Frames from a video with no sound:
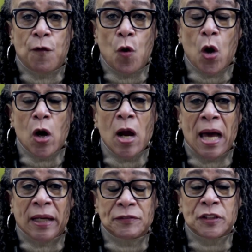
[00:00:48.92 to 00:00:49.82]
4
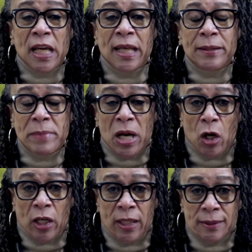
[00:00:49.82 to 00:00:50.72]
out of 10
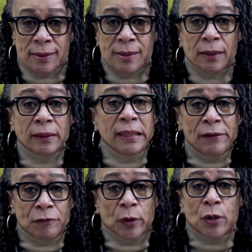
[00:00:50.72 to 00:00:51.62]
Americans
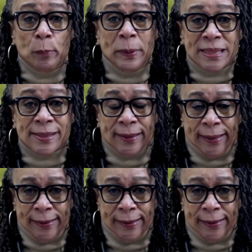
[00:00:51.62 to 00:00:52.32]
live with obesity.